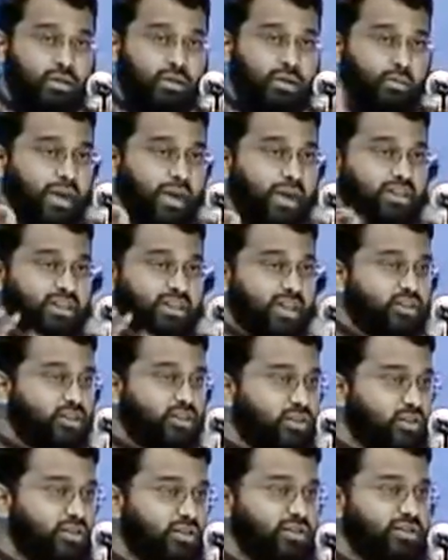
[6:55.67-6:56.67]
pay attention
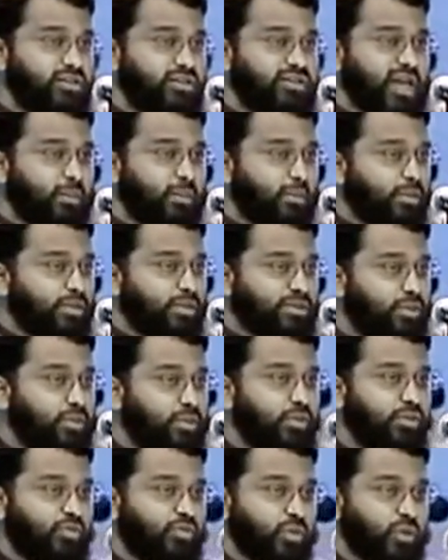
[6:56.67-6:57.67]
to this example, it's
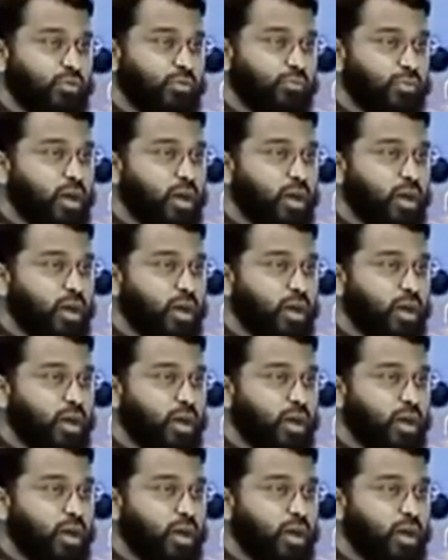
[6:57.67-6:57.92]
beautiful.